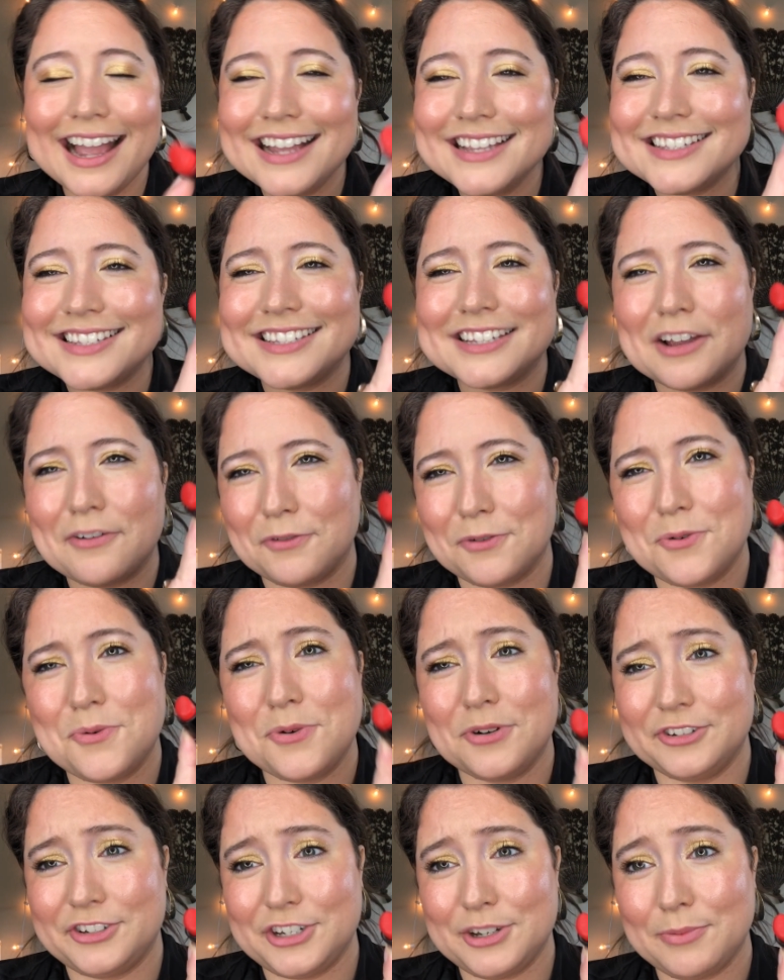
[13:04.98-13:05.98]
has several
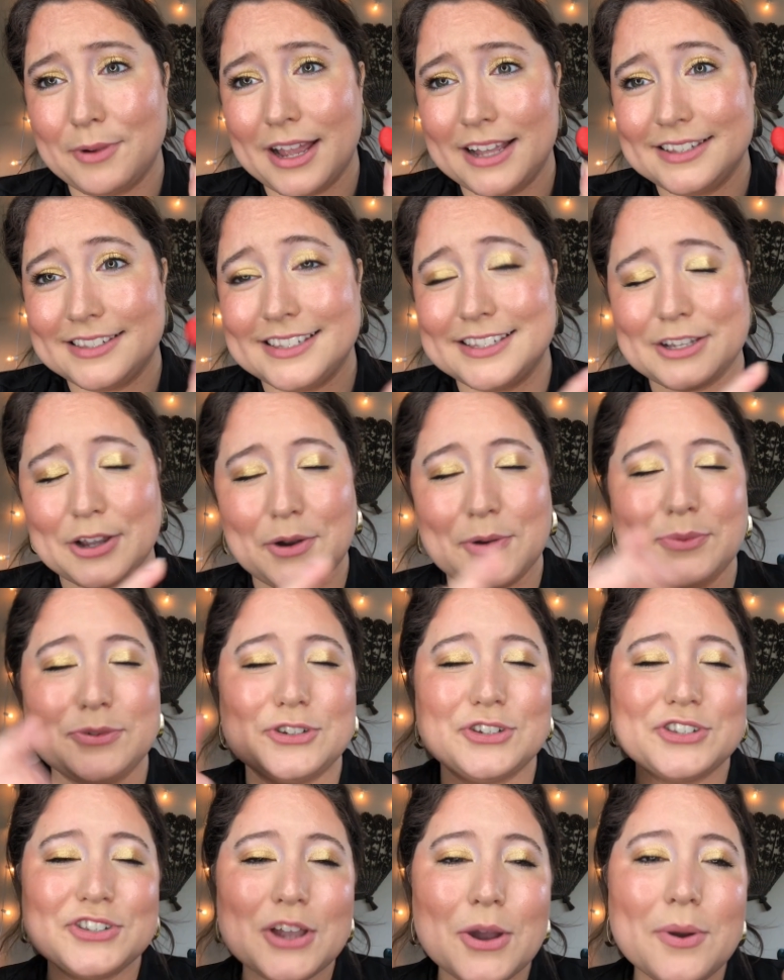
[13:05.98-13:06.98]
orangey reds, so
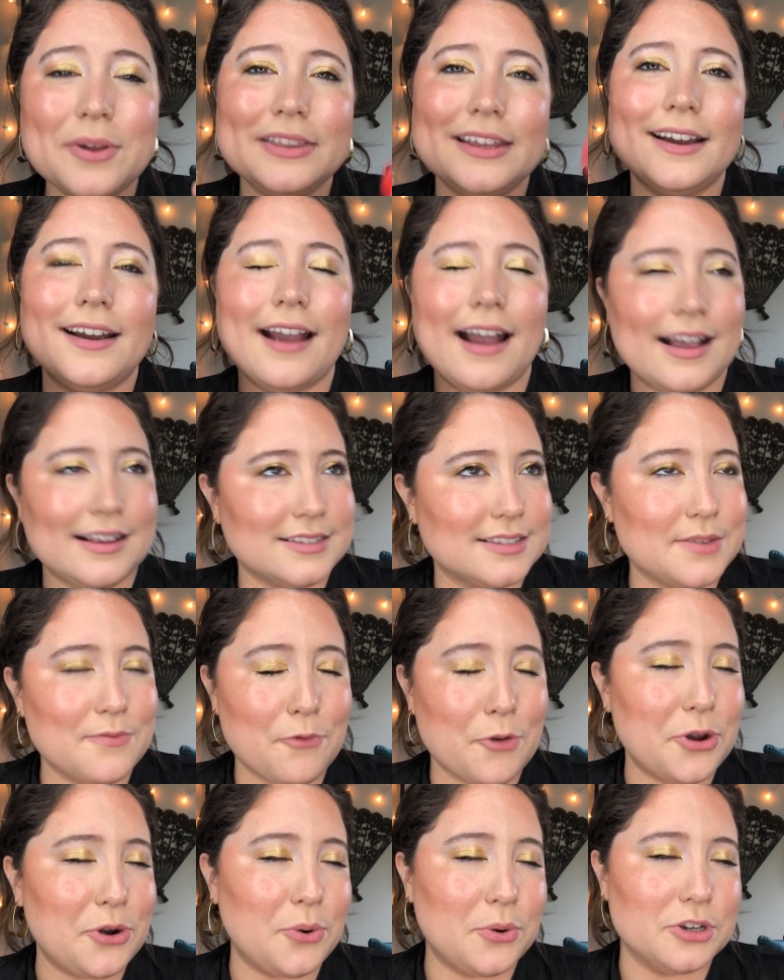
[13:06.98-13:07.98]
just go in there, ask them
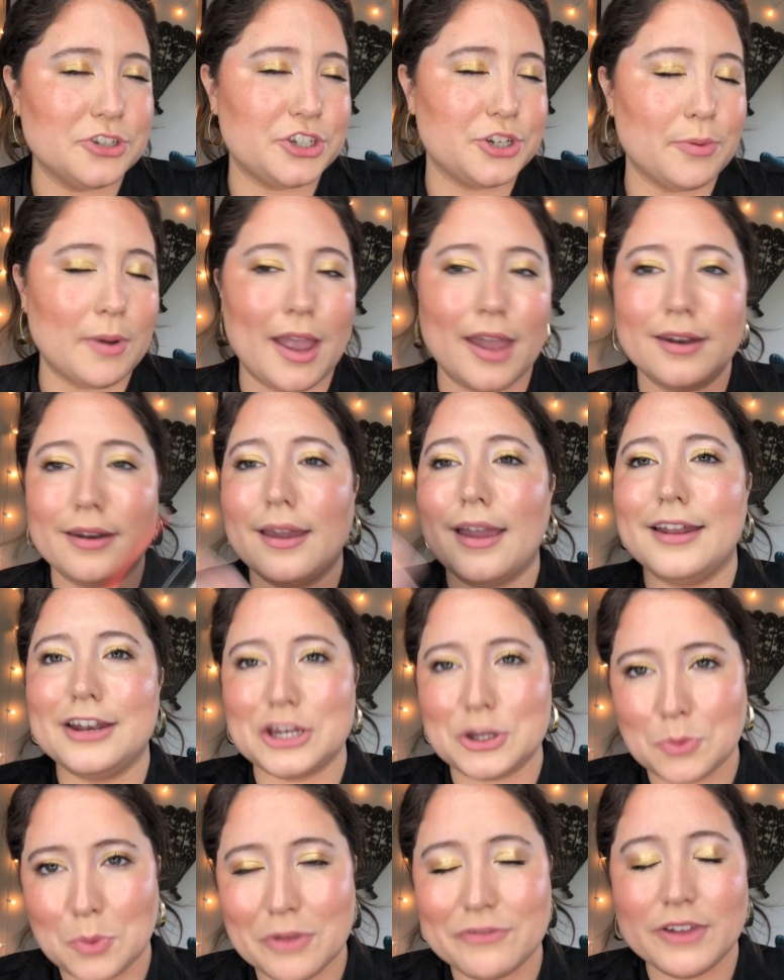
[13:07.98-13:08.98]
for an orangey red and
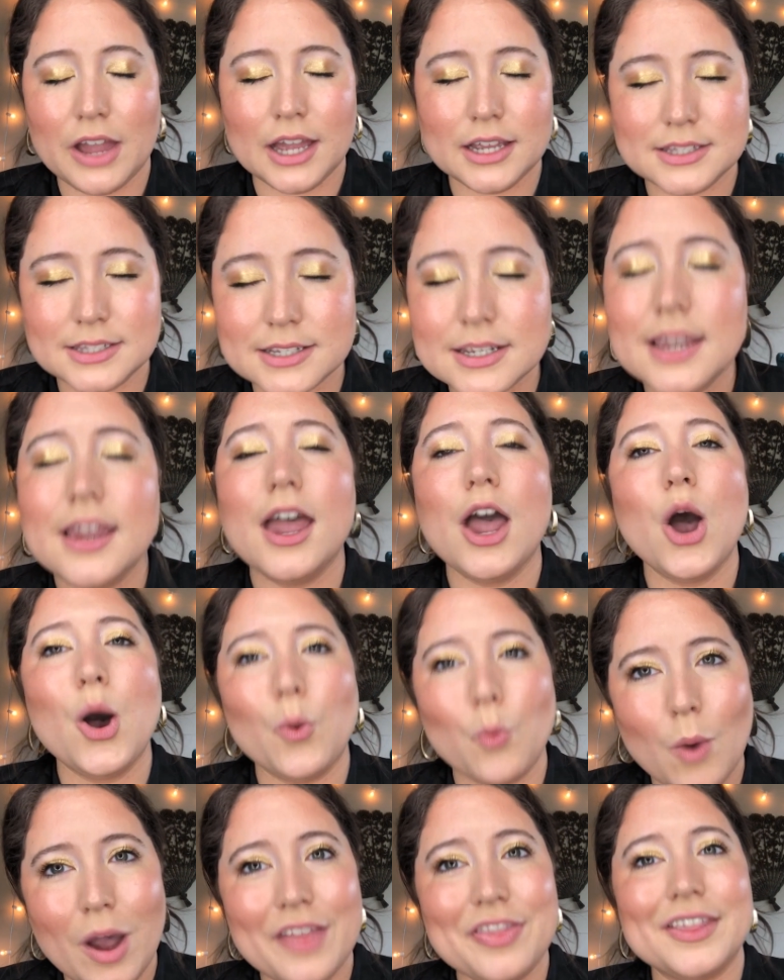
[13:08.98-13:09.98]
you will find
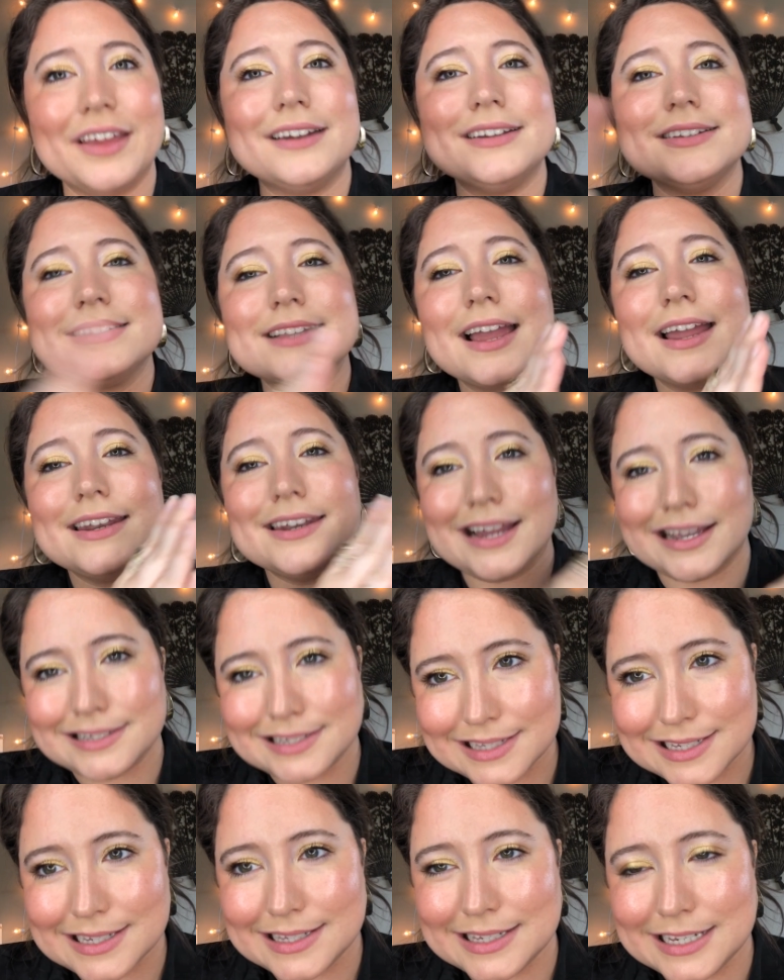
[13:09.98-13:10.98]
one that is not
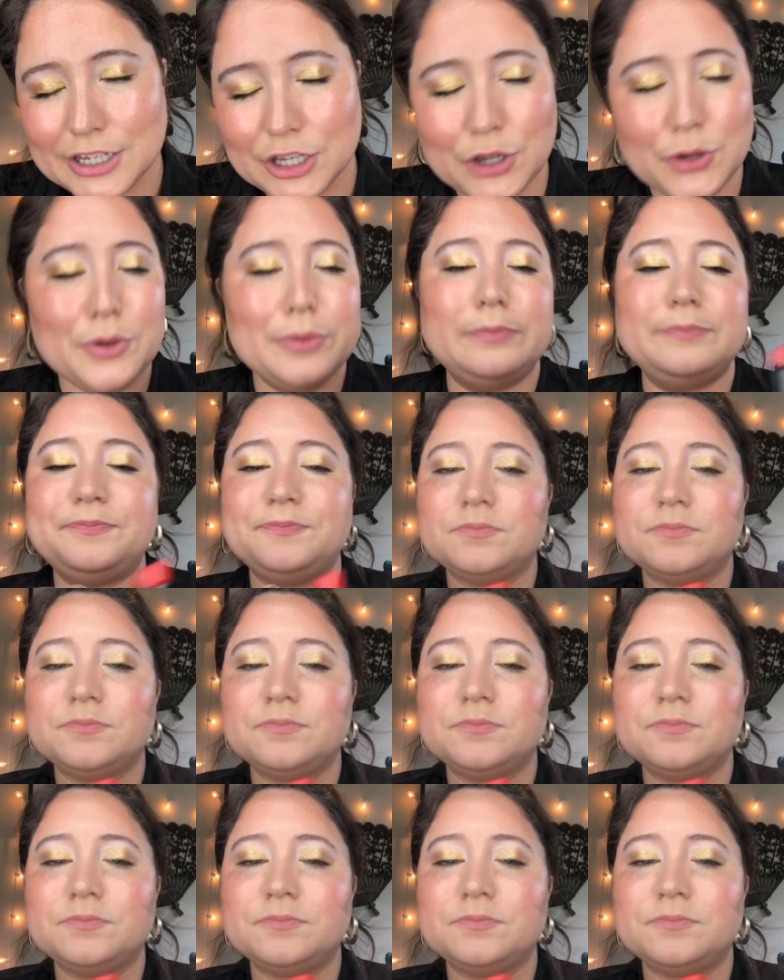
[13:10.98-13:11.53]
discontinued.